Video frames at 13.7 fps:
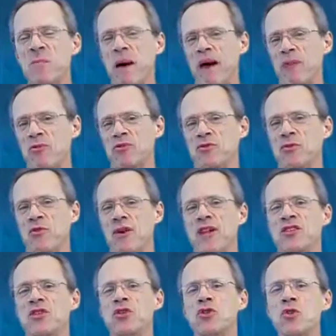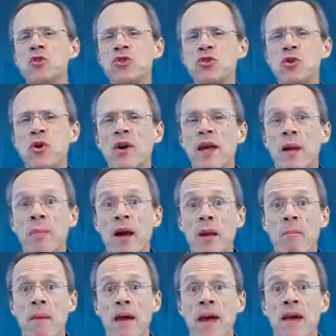Bible story is a true story about a
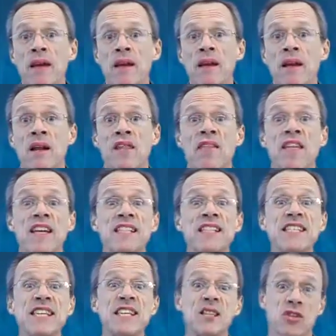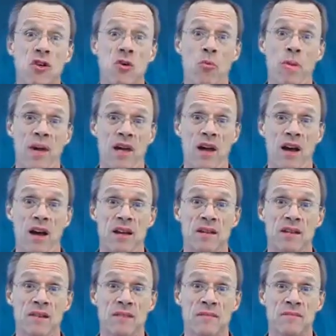man that didn't obey God.
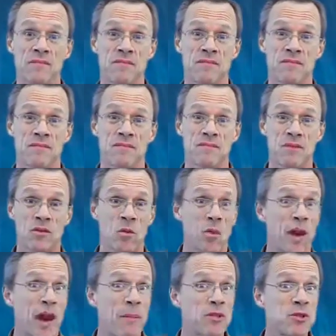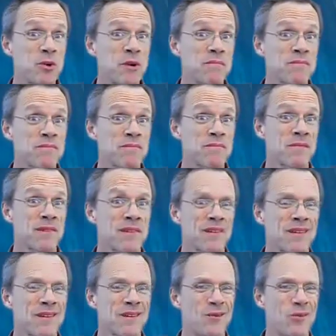What happened to him?
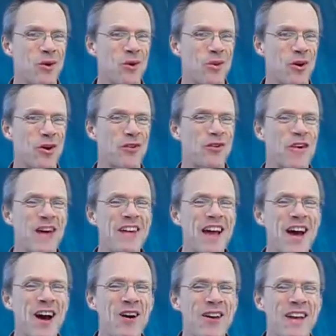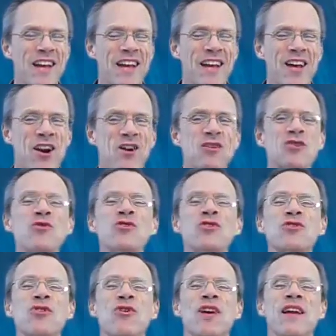Well, we're going to find out in our true
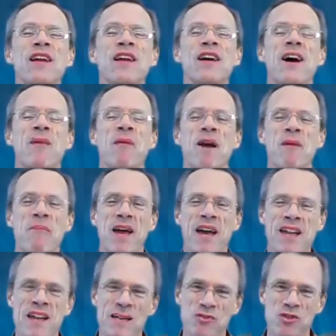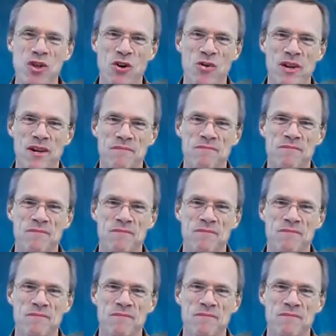story about a man named Jonah.